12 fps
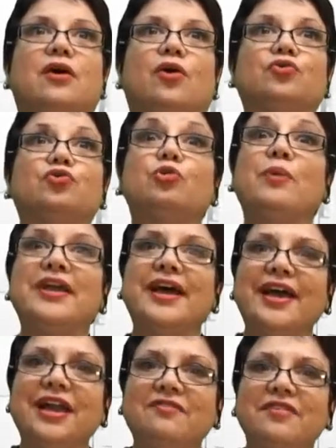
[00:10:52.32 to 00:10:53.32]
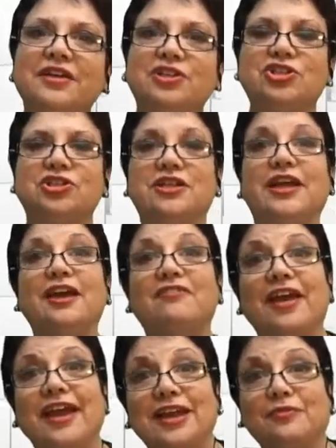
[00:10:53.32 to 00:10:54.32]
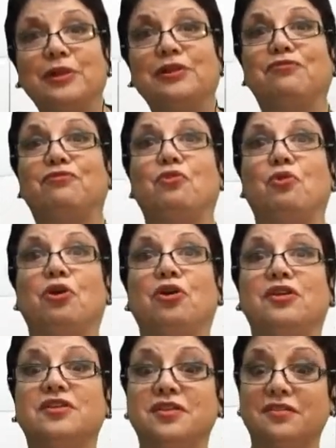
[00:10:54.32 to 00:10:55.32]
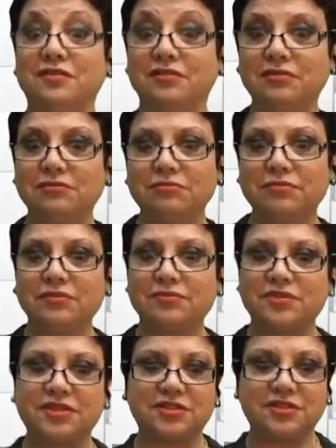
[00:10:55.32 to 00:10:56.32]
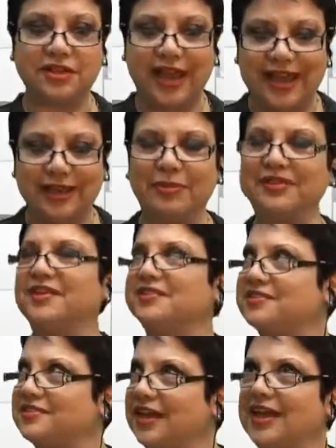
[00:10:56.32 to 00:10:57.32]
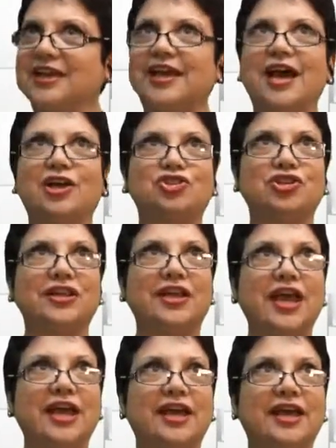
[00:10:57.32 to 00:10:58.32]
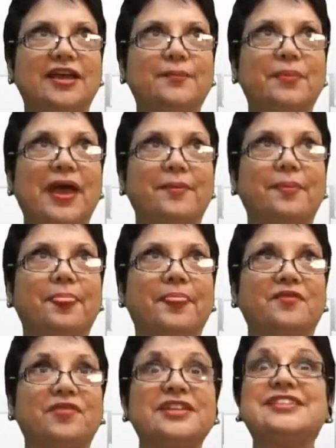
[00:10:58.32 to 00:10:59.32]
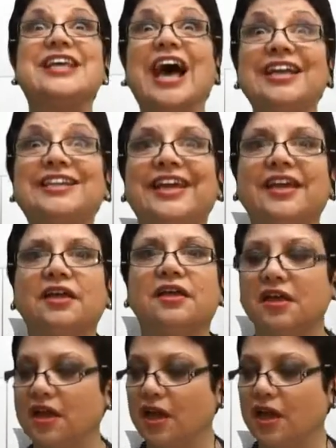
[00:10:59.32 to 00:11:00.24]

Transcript: Oturmaya elverişli, available for staying, but not staying, actually residing.